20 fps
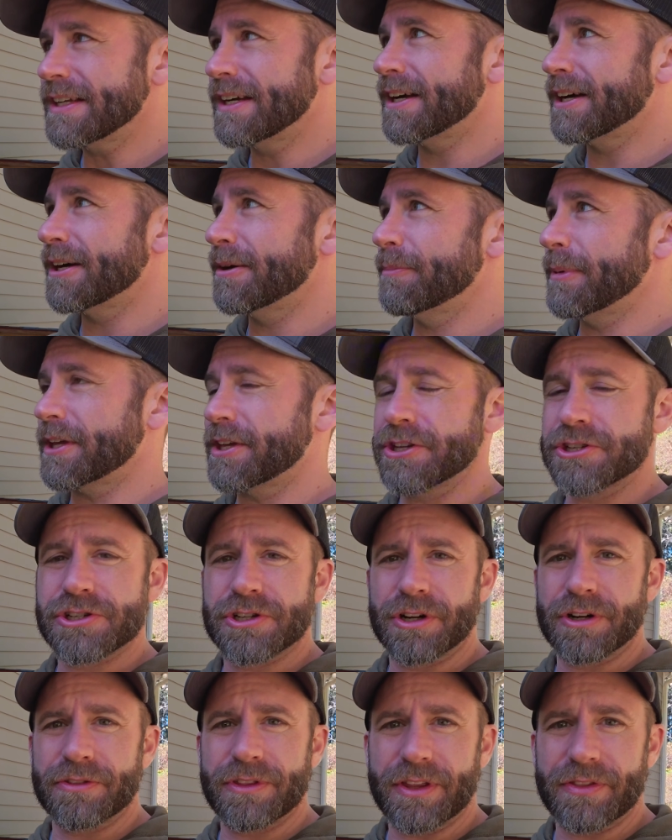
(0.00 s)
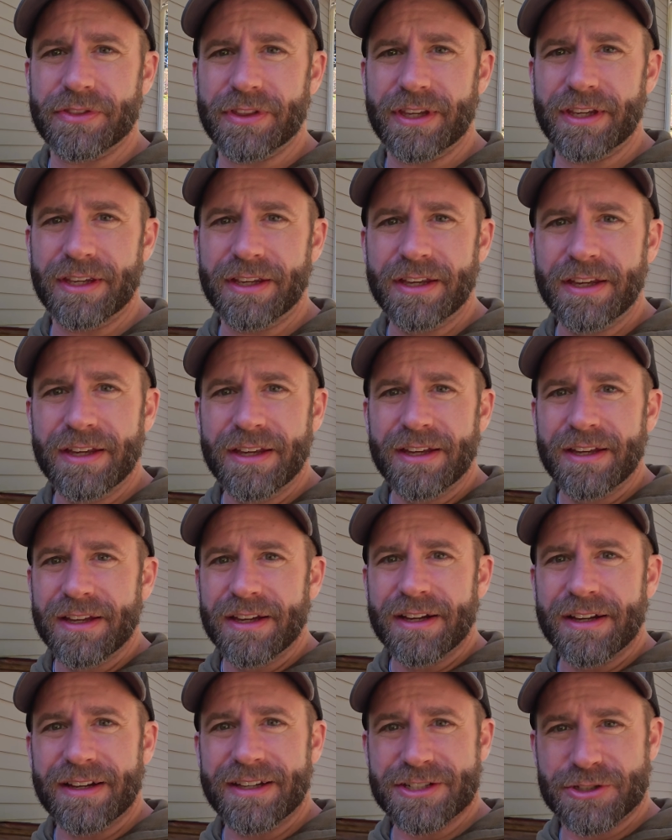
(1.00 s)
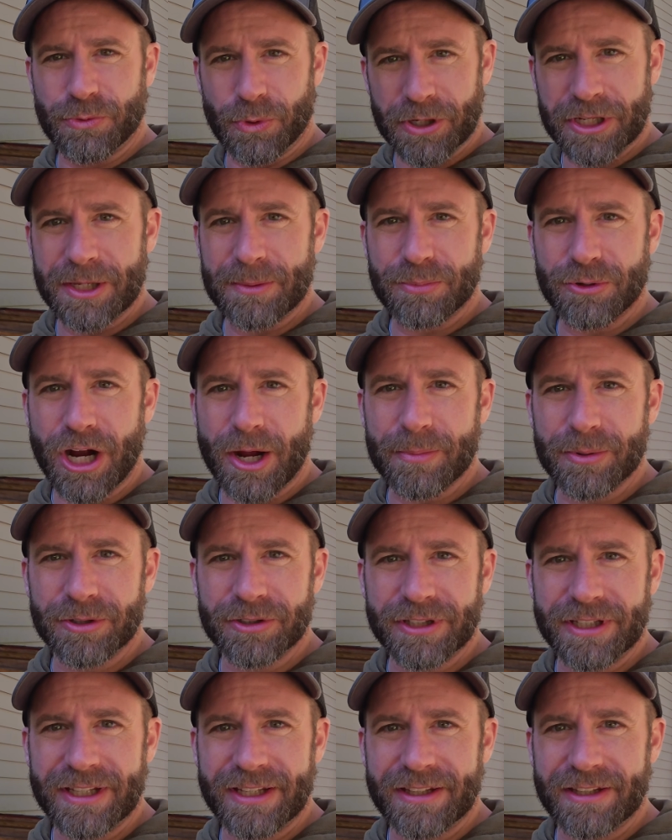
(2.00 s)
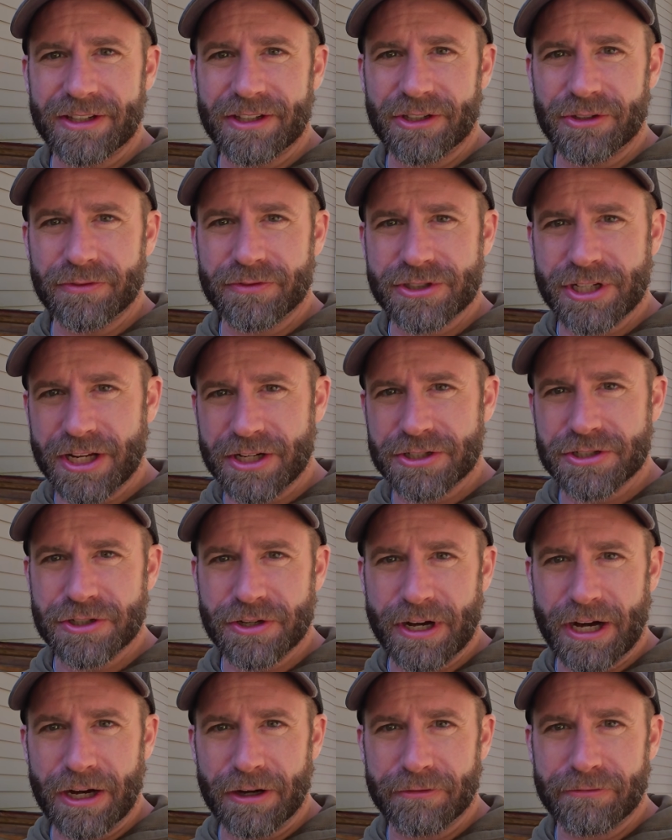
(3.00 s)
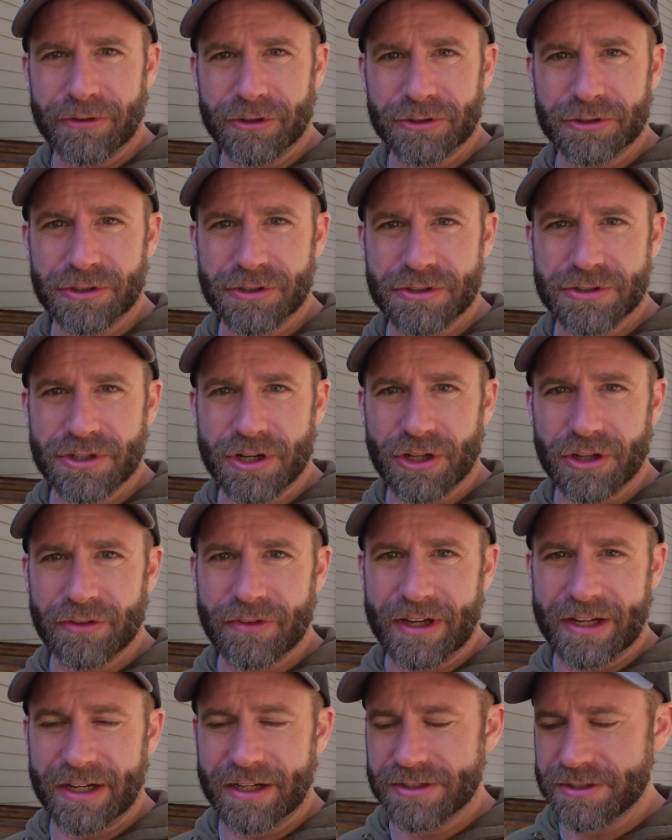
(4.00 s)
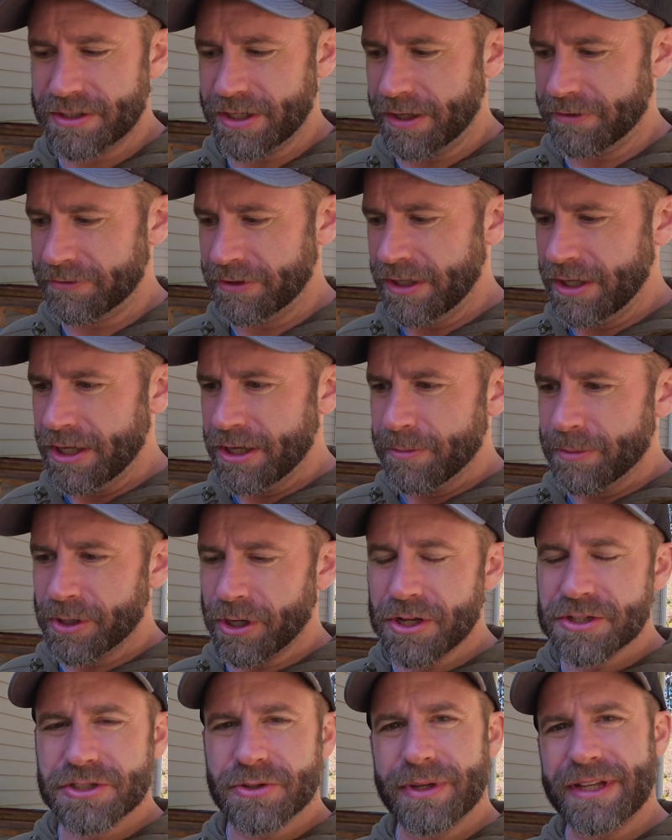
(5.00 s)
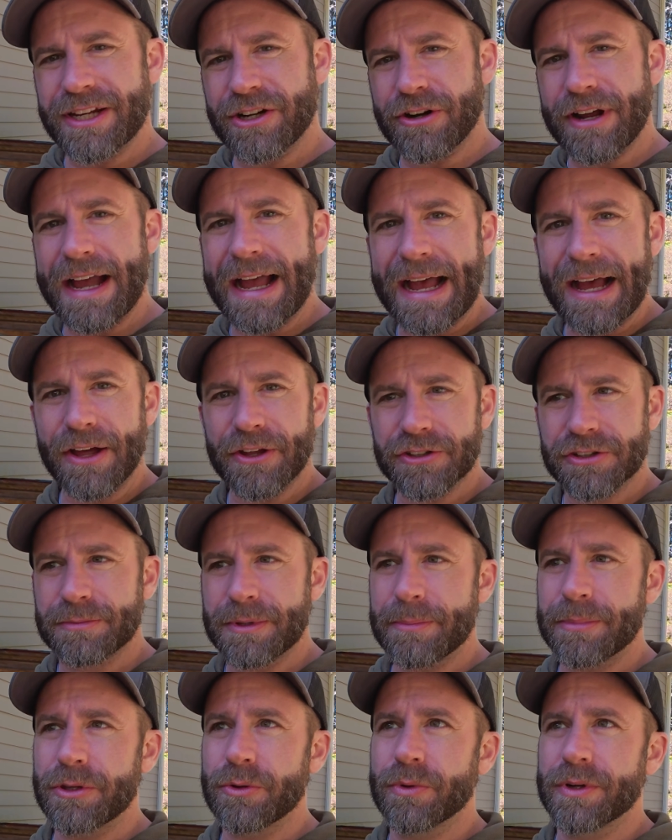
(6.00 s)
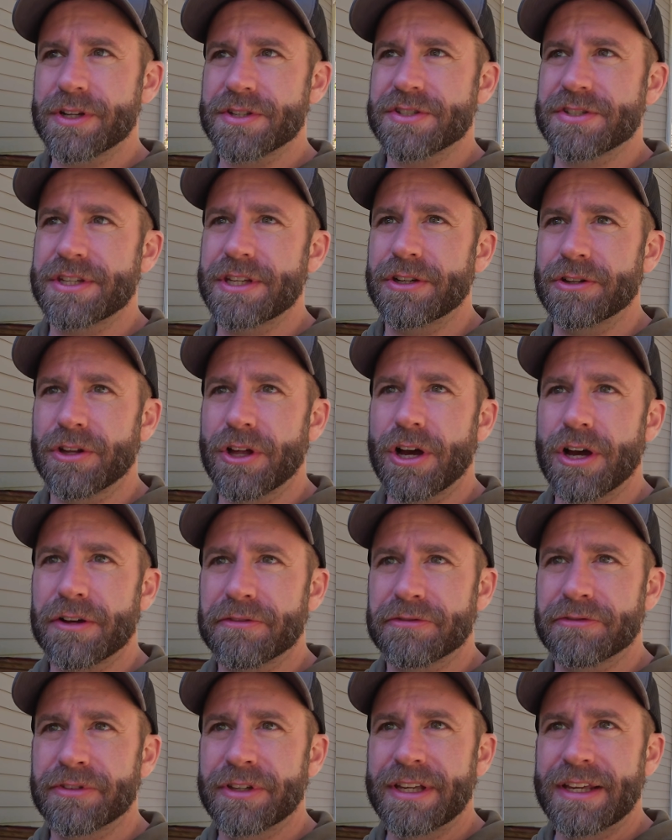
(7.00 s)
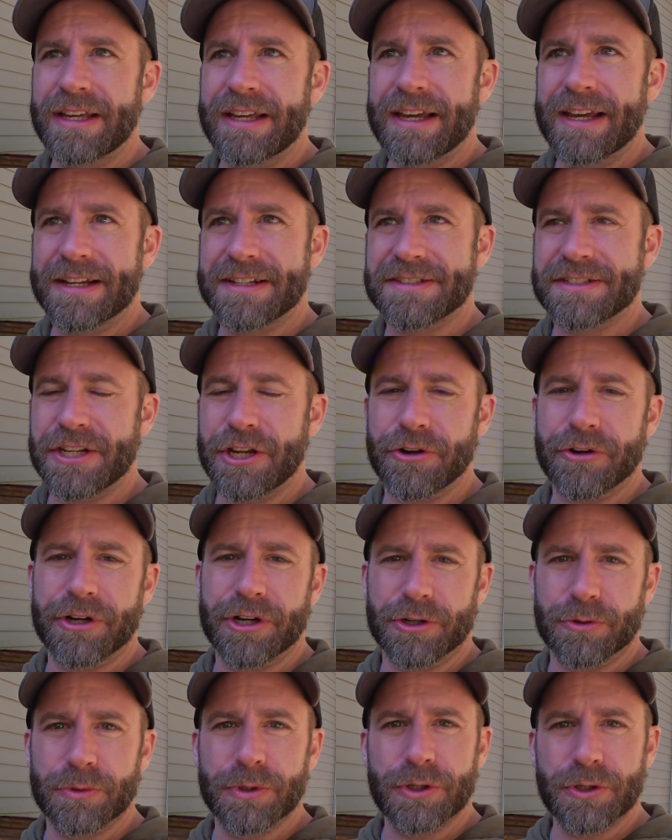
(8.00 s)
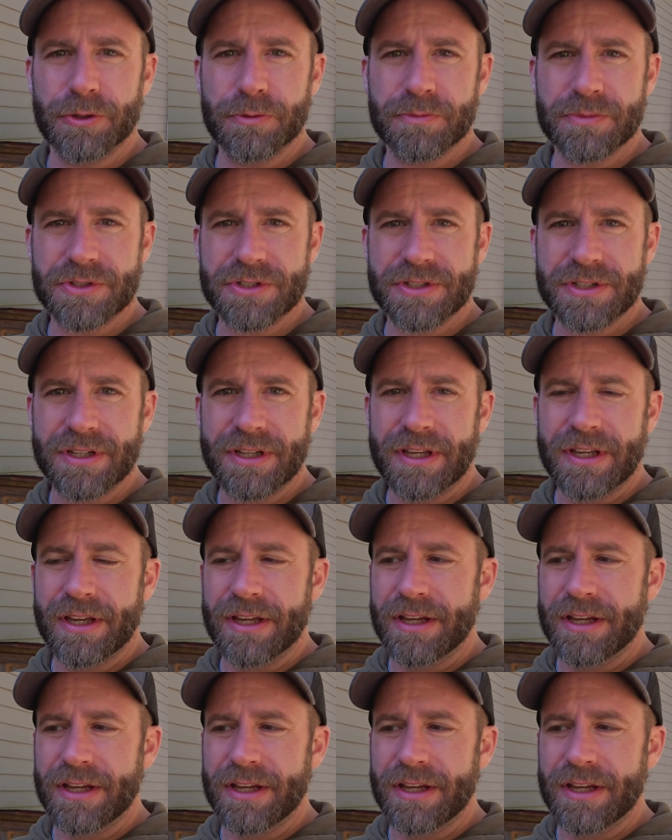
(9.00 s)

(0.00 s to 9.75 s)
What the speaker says: Making sure that it's working properly, you've changed your air filters, all of that kind of stuff. But also in your house, maybe you want to seal off exterior rooms